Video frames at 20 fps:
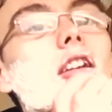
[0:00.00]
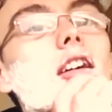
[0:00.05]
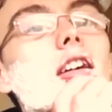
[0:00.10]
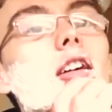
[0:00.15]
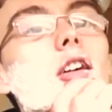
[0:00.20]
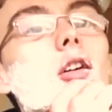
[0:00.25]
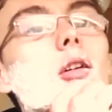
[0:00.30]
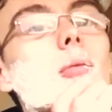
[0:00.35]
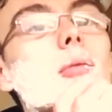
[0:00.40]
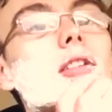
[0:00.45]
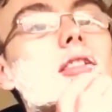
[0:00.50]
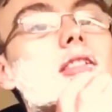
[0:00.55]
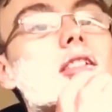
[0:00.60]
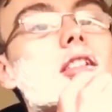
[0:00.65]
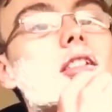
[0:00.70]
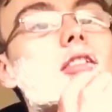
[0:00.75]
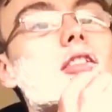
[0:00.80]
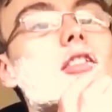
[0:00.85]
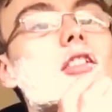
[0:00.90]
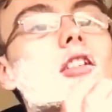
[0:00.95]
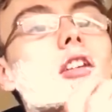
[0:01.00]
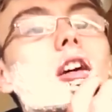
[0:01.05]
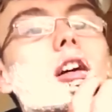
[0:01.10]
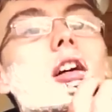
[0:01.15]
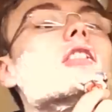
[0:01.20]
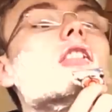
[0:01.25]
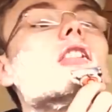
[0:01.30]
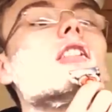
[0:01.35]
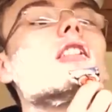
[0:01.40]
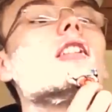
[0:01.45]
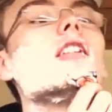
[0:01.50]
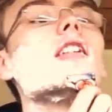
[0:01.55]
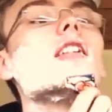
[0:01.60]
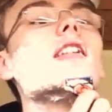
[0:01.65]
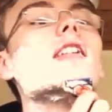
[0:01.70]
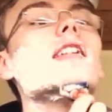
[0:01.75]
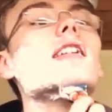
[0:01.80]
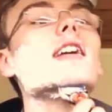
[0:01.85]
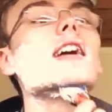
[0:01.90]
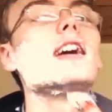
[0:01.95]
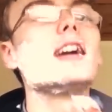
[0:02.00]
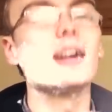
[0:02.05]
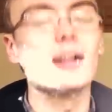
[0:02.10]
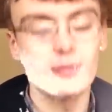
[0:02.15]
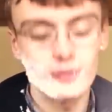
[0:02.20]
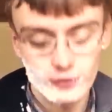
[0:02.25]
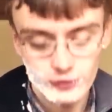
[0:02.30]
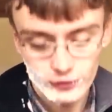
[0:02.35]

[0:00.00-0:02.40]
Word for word: I cut myself. Oh yeah.